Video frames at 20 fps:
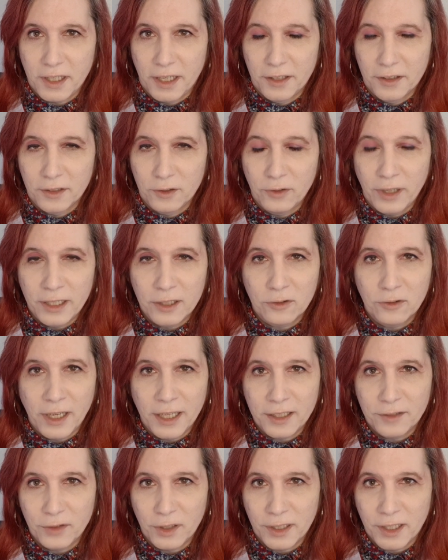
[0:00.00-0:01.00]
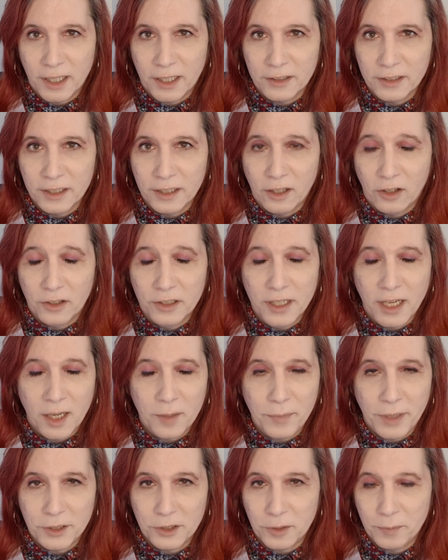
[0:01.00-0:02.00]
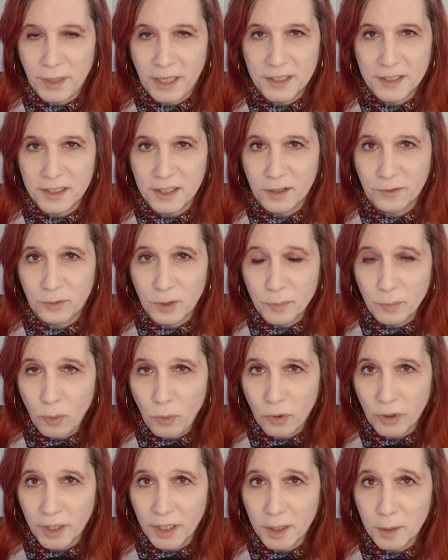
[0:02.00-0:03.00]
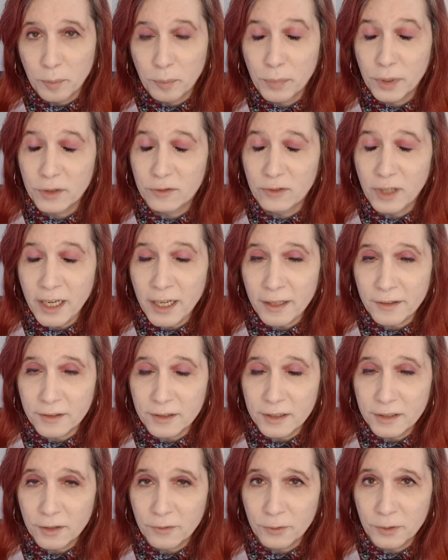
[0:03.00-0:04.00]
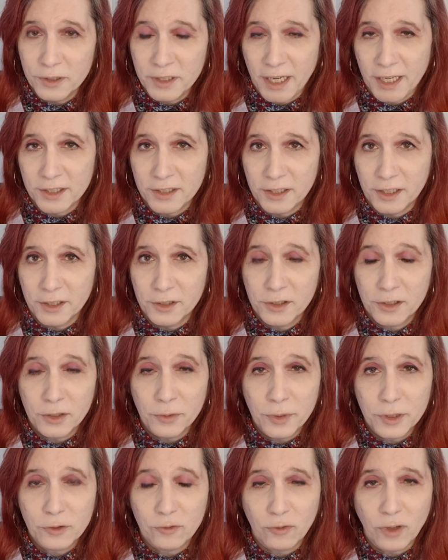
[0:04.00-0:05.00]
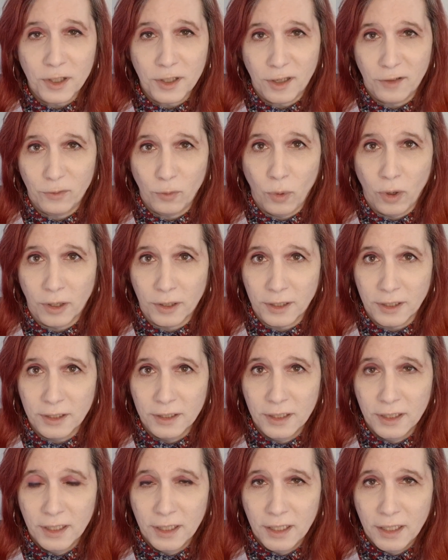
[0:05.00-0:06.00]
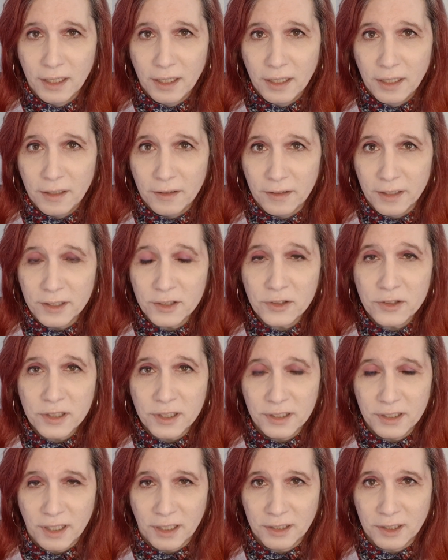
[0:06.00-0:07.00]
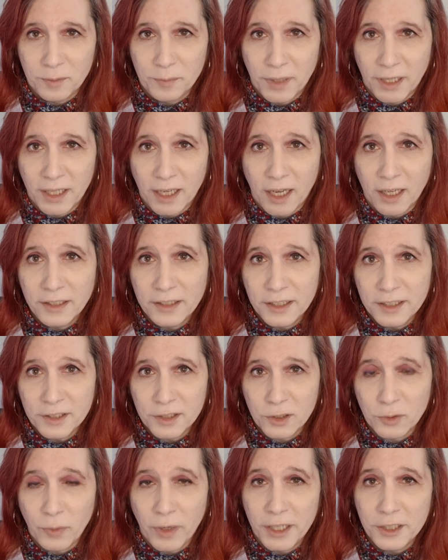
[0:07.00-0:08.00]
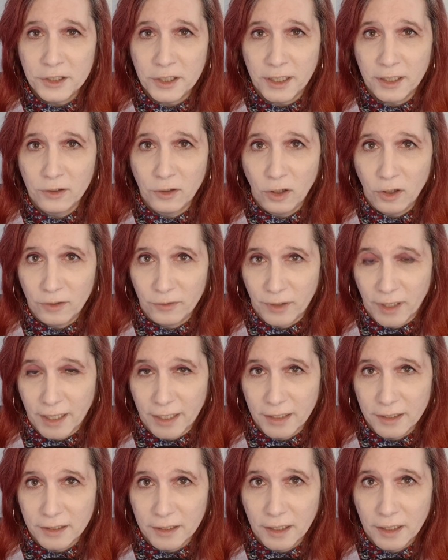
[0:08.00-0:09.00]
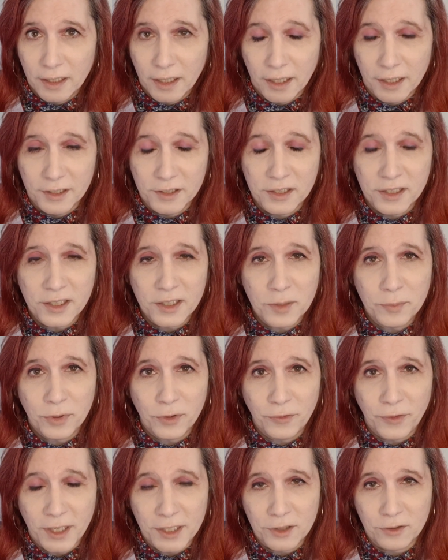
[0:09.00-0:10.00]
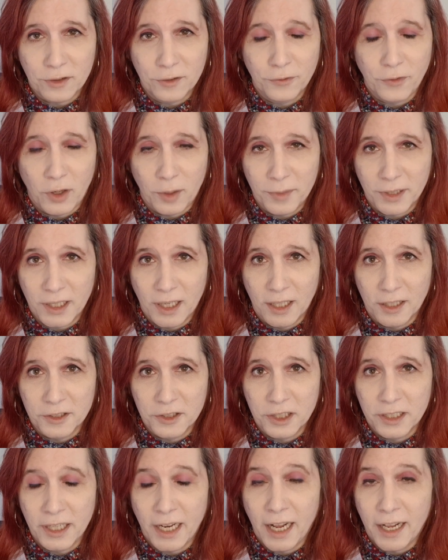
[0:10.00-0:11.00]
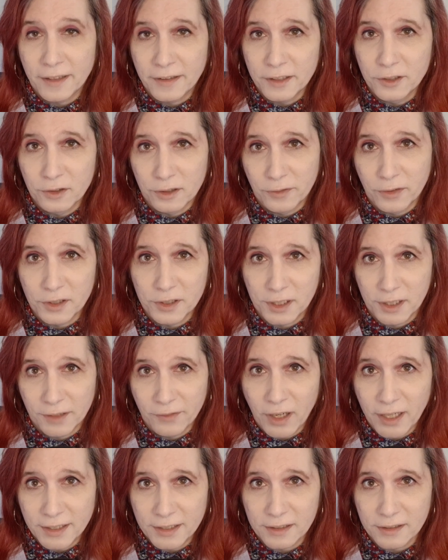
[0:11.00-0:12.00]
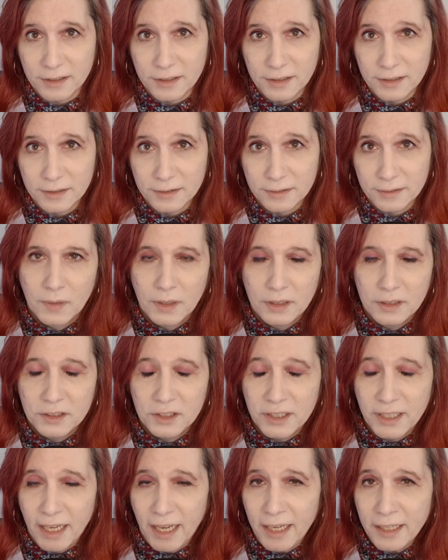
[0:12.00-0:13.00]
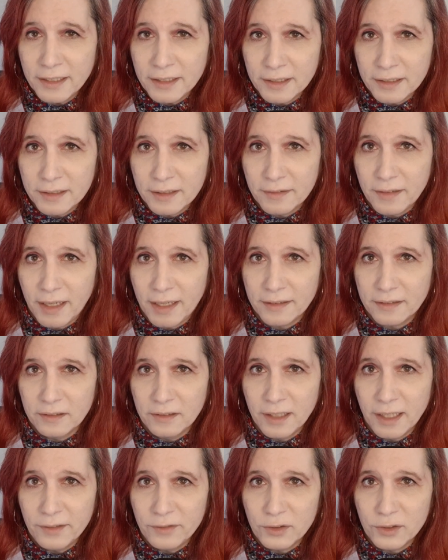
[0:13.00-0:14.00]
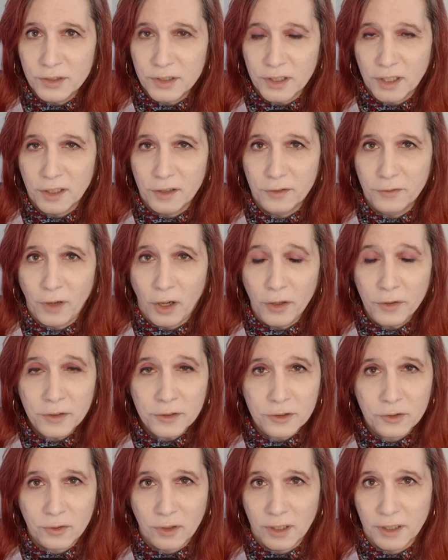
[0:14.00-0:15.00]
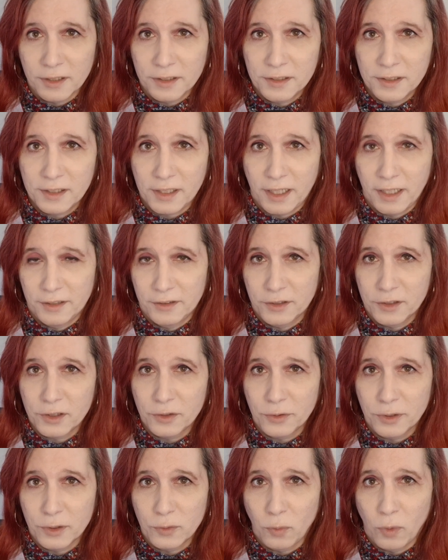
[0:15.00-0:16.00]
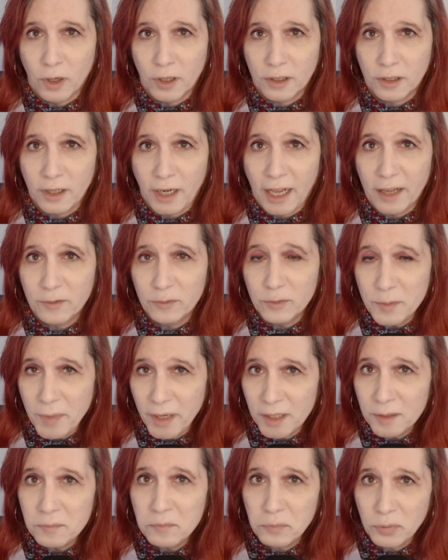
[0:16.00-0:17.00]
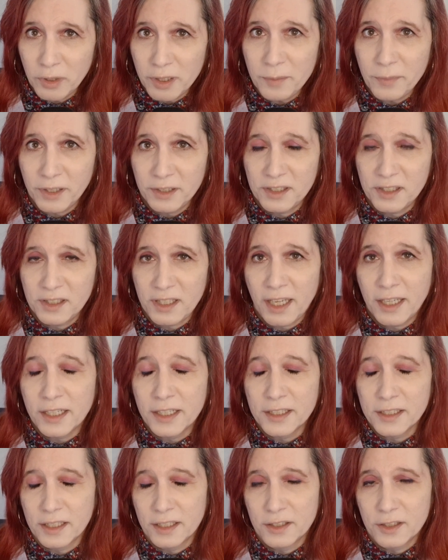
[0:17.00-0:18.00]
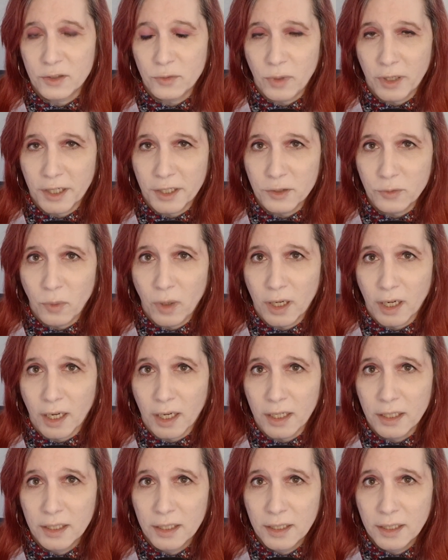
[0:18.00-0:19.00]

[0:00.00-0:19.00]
in the greater Reykjavík area are not measured by self-reporting, but rather through testing sewage runoff water. This is conducted by Andie Sophia, an assistant professor of pharmacology at the University of Iceland. She added that the levels of other drugs in the sewage water have remained pretty much steady since 2020.